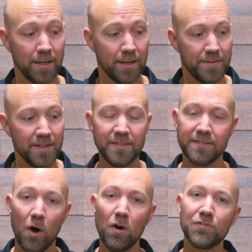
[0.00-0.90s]
This is
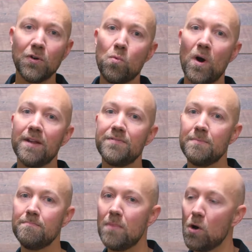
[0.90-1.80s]
also one of the
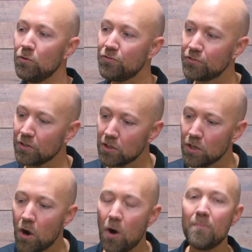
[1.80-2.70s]
most
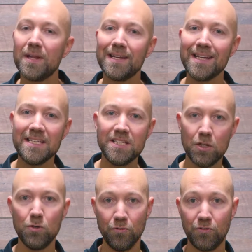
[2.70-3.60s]
commonly
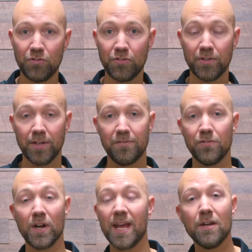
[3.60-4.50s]
used
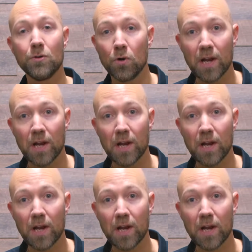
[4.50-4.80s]
for indoor